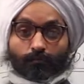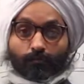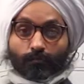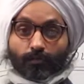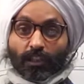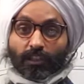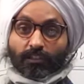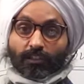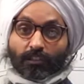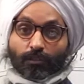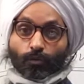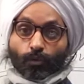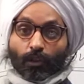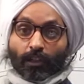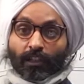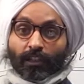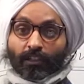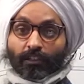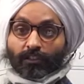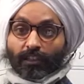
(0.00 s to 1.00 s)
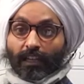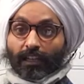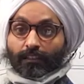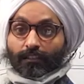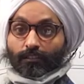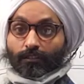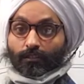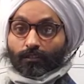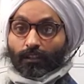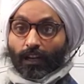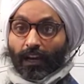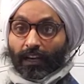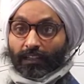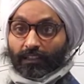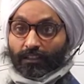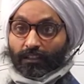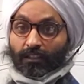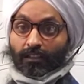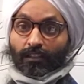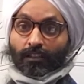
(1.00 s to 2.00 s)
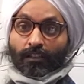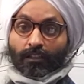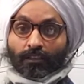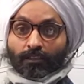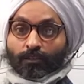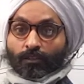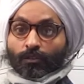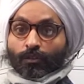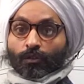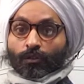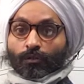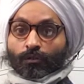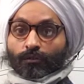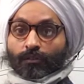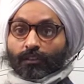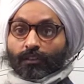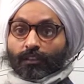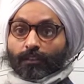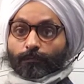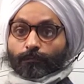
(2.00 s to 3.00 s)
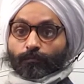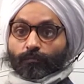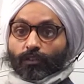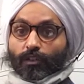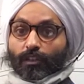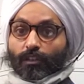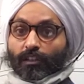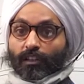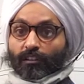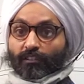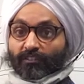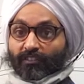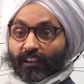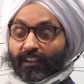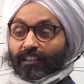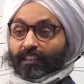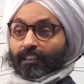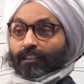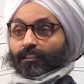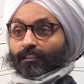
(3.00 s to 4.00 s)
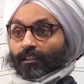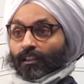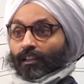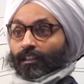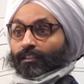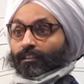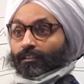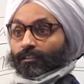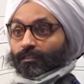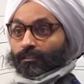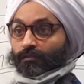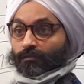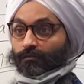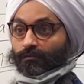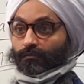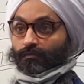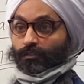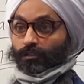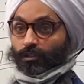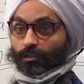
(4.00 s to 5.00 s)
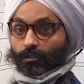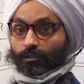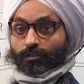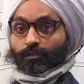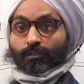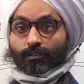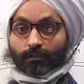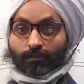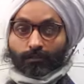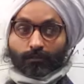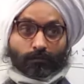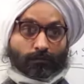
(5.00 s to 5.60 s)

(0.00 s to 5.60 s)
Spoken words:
This is where that idea, they're fighting like children.